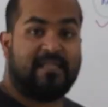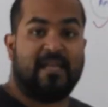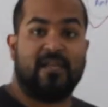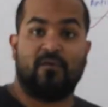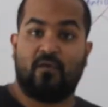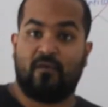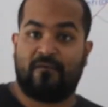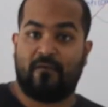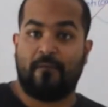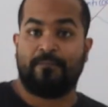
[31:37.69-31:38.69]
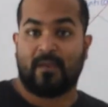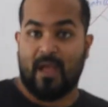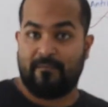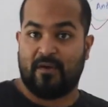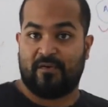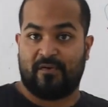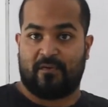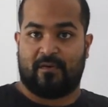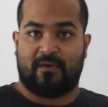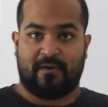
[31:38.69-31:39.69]
then you go for
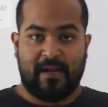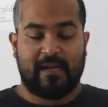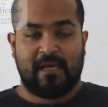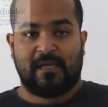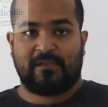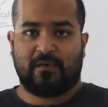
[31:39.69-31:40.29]
amiodarone, right?